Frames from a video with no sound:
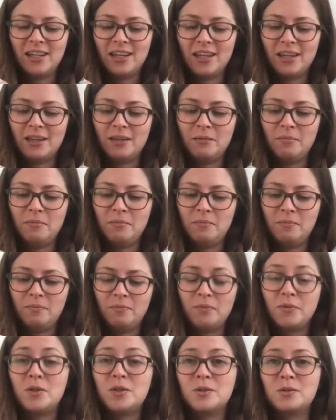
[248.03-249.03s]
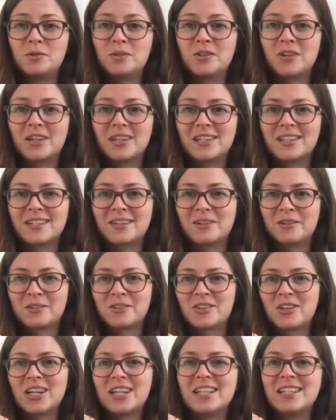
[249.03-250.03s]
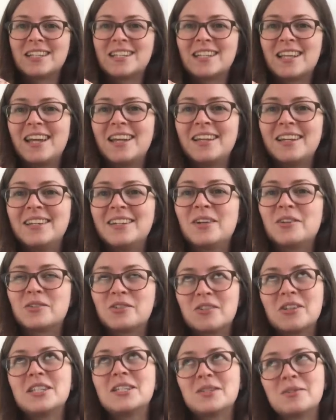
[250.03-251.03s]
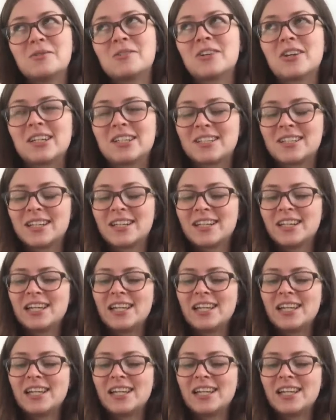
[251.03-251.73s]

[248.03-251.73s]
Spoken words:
no tricks, all treats. All treats, no tricks.